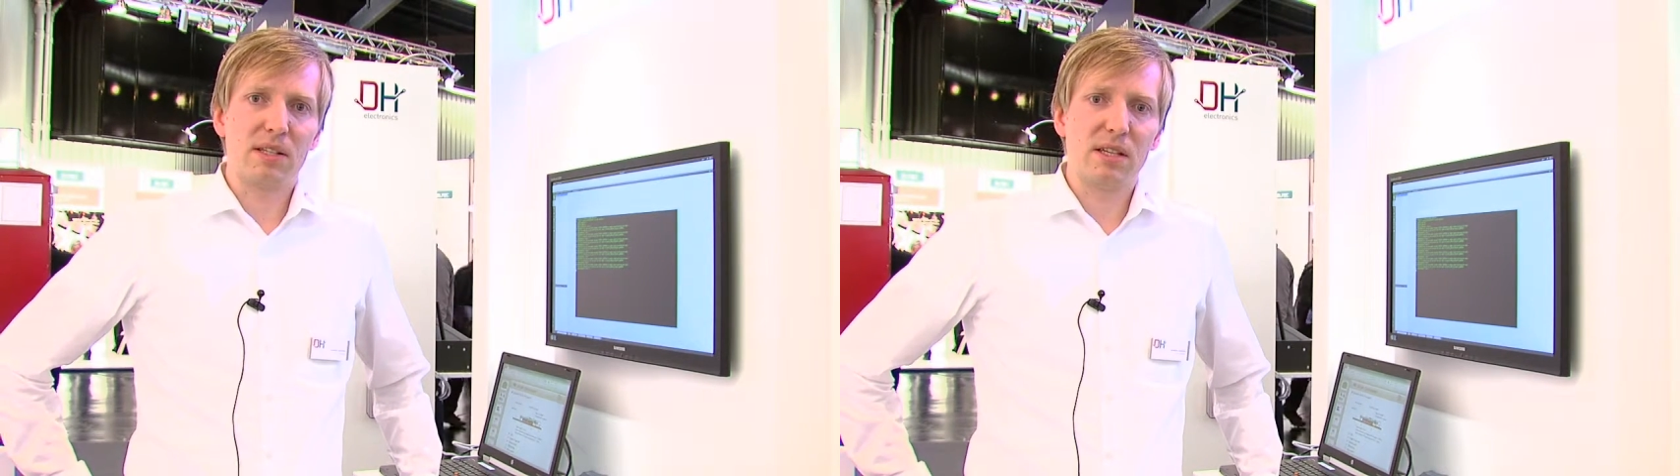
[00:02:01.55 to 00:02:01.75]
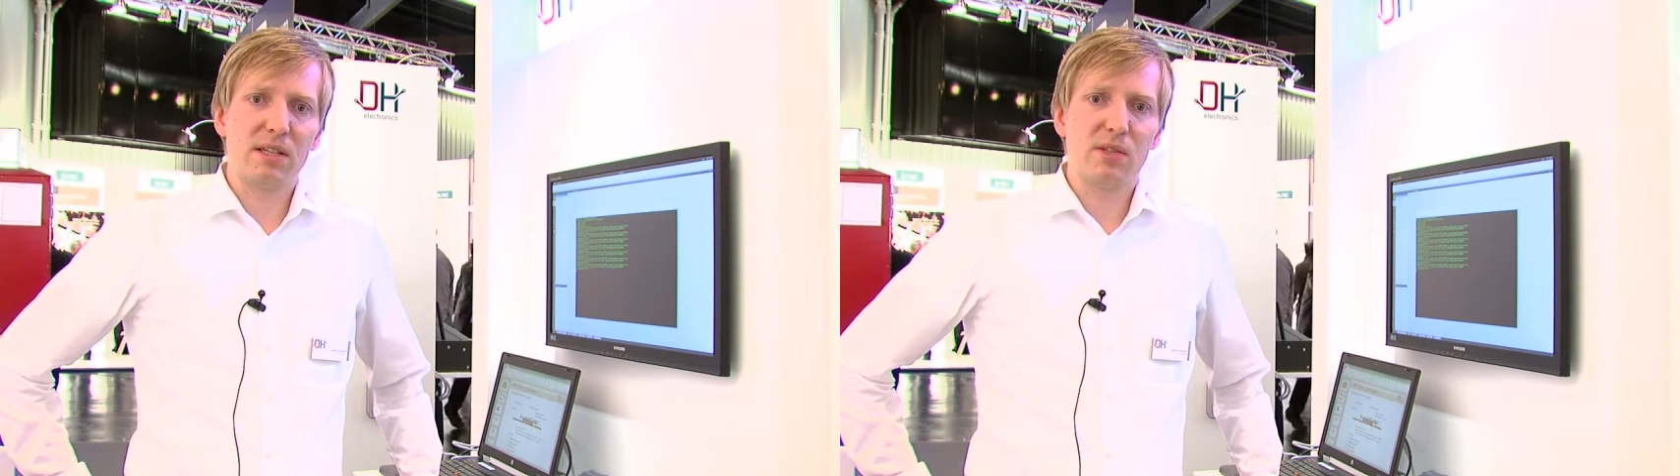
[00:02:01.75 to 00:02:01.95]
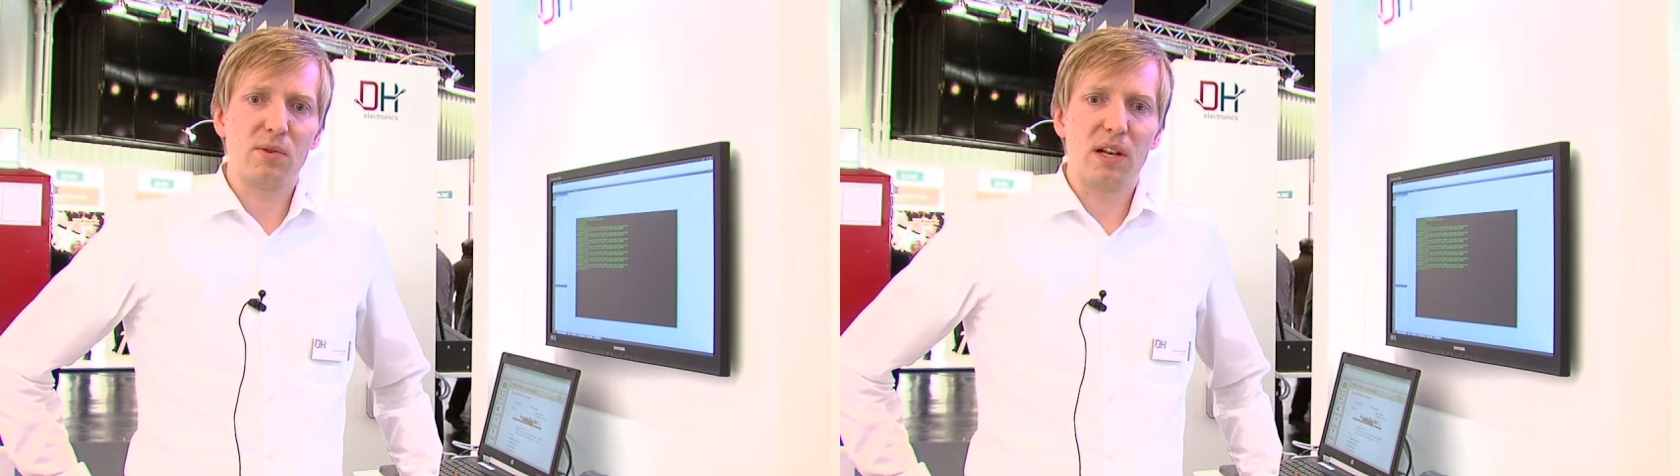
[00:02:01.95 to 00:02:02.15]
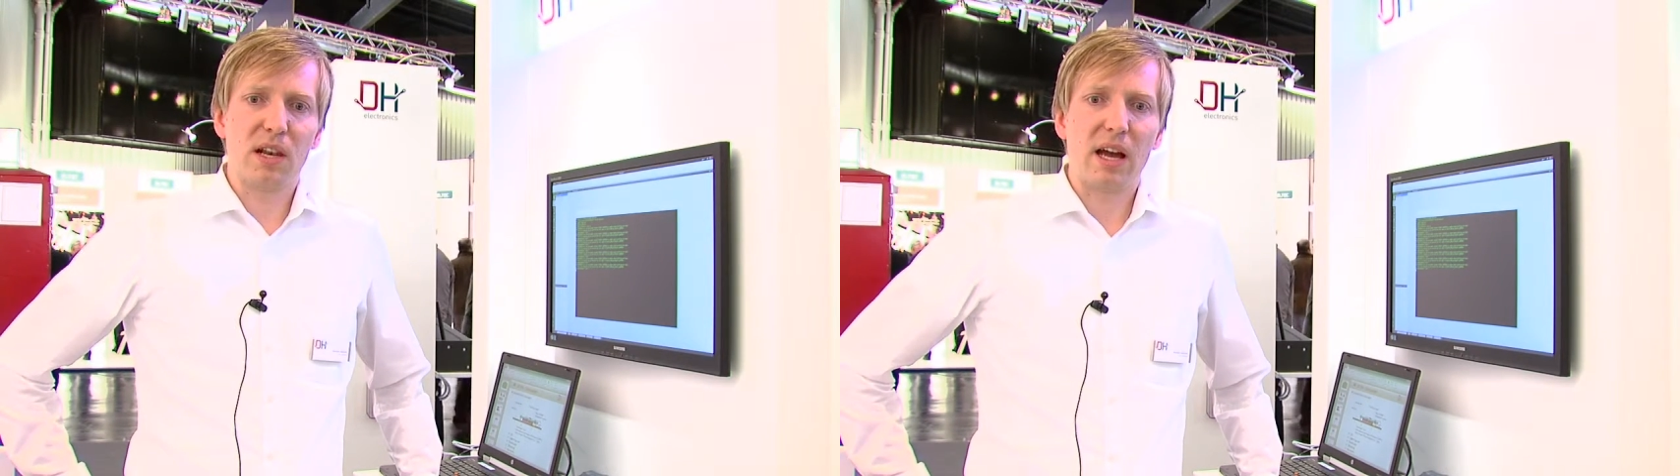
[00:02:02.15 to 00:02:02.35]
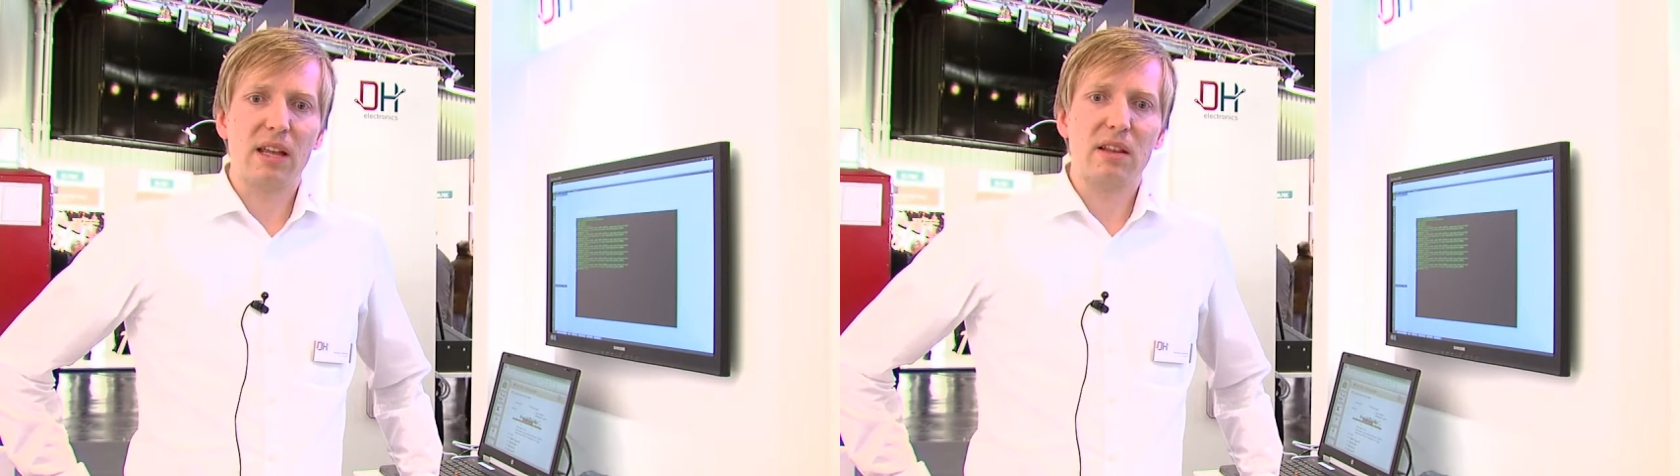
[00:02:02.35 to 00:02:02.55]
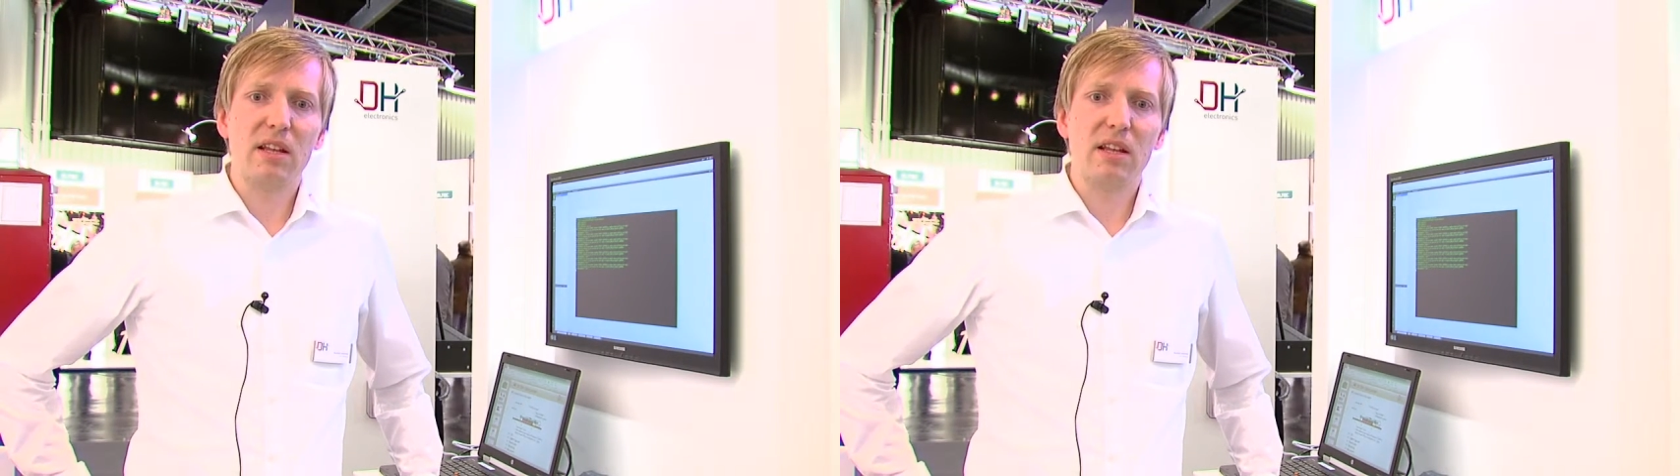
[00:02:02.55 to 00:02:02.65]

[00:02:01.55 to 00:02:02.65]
6 Dual Lite